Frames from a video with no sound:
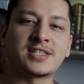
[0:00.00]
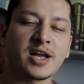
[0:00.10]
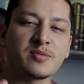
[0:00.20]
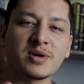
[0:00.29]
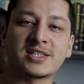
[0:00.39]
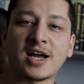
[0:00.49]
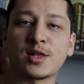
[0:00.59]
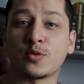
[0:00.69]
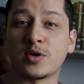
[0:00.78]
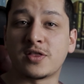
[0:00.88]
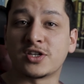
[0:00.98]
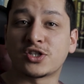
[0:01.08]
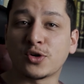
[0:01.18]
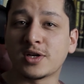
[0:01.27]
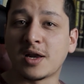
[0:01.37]
it's side by side with the
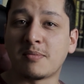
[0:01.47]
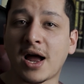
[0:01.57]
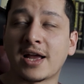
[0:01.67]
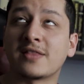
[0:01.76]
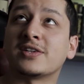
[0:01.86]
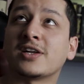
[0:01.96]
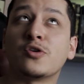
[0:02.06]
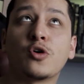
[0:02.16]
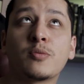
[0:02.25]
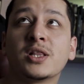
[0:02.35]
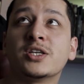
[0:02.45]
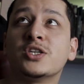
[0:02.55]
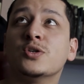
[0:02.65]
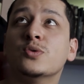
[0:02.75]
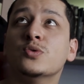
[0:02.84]
shotgun mic that I
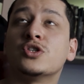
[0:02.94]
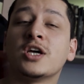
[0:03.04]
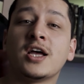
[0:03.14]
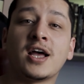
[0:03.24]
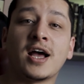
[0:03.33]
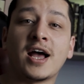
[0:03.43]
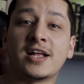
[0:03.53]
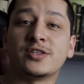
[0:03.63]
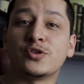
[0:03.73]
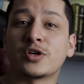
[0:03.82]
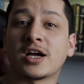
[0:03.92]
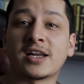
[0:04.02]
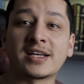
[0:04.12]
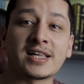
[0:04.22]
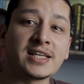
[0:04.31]
normally use, and you
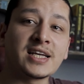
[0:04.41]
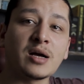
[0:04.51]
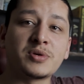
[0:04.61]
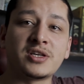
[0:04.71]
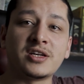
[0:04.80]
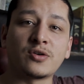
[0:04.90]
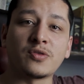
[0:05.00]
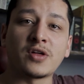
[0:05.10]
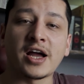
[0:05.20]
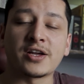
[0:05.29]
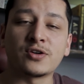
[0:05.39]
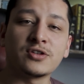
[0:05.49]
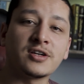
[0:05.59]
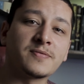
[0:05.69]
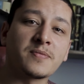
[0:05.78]
can click up here on the
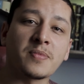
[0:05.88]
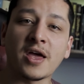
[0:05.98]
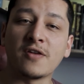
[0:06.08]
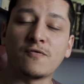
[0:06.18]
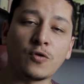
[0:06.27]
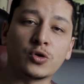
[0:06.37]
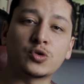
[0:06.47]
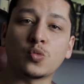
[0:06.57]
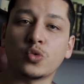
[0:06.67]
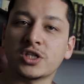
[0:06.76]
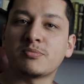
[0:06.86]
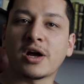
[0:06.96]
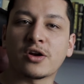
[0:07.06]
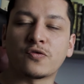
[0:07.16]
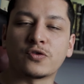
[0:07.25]
icon and vote which
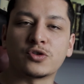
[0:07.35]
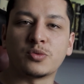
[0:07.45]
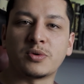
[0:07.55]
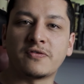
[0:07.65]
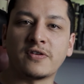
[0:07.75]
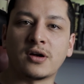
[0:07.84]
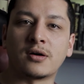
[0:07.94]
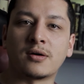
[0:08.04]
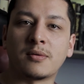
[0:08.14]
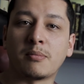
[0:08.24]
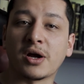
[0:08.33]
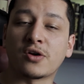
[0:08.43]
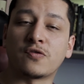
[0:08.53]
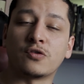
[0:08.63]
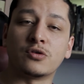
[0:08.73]
microphone you prefer.
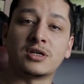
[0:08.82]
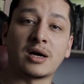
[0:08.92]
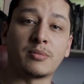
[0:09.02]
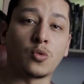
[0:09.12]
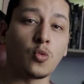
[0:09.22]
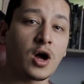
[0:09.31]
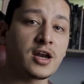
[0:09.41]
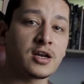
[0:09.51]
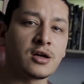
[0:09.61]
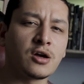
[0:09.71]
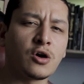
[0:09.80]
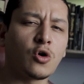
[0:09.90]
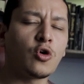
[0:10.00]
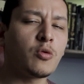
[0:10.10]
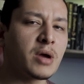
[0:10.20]
Microphone number 1
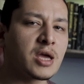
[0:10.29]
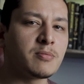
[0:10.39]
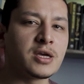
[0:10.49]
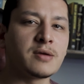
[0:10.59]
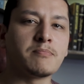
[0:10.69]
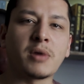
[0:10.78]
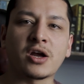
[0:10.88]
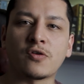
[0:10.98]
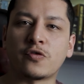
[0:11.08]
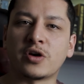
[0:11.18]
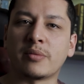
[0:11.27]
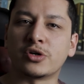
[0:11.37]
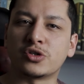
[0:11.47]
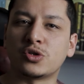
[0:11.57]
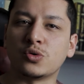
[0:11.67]
or maybe microphone
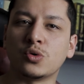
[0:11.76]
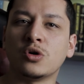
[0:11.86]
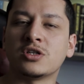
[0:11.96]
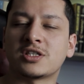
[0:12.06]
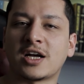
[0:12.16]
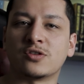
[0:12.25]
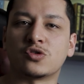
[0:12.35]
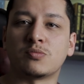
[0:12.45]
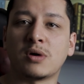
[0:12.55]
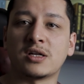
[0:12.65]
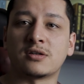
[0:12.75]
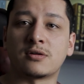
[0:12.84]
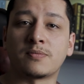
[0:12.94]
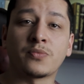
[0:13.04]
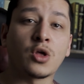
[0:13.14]
number 2 sounds
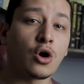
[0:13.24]
better.